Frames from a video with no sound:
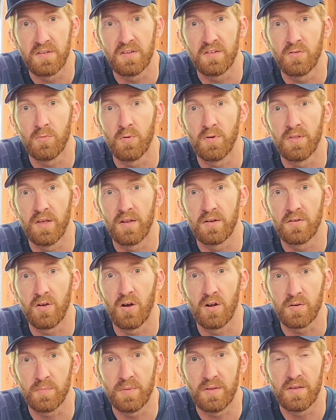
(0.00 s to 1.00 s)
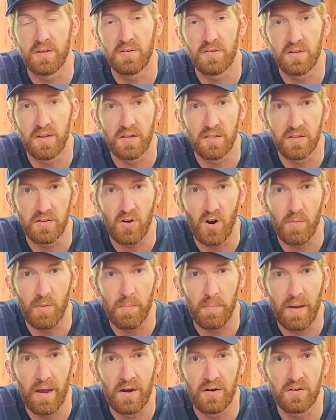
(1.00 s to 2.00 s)
He's the one that talked me into getting the
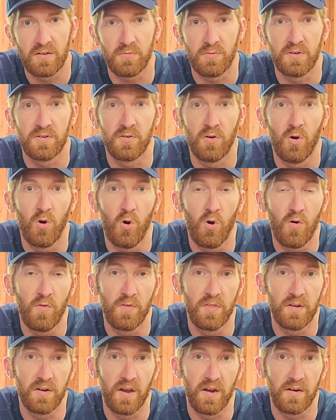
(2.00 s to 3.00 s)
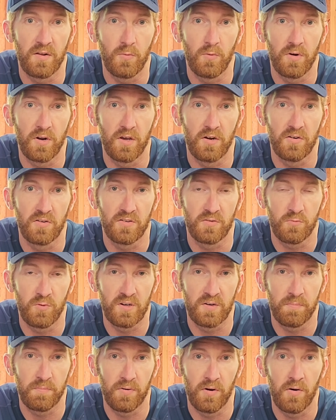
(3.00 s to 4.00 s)
Garmin Power Switch over the 9100
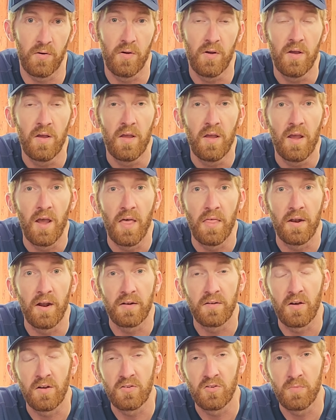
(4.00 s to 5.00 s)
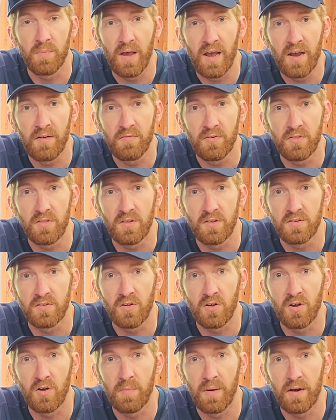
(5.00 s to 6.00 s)
Switch Pro. And then I talked to him after the
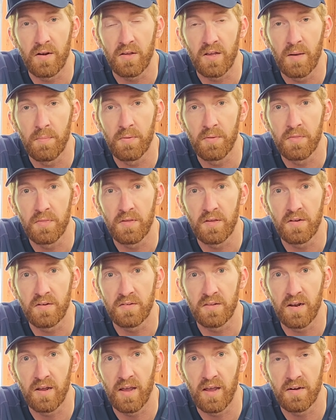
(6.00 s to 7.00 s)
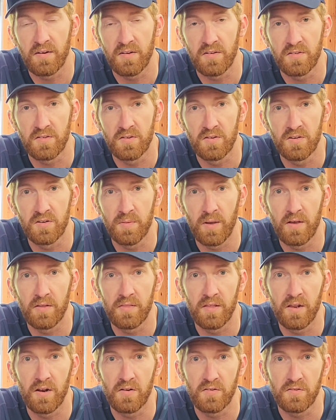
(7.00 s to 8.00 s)
install about a couple of things that I had concerns about
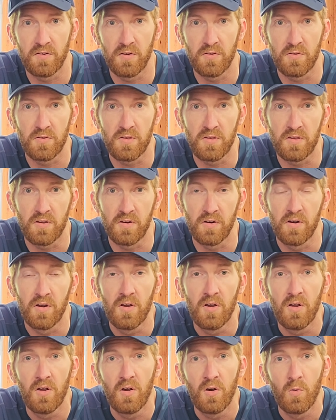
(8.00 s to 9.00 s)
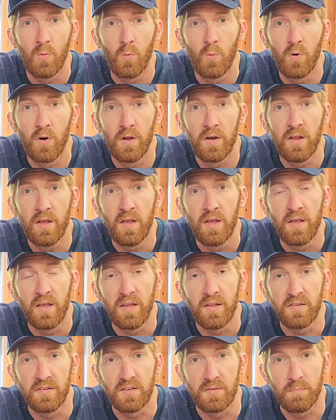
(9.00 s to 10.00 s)
that I'll show you here. One
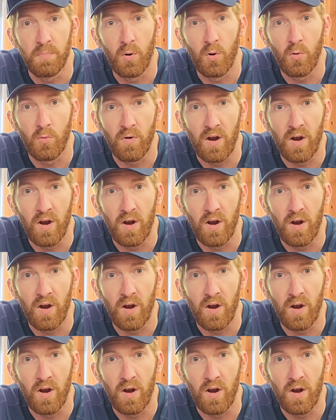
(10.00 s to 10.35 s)
is this bolt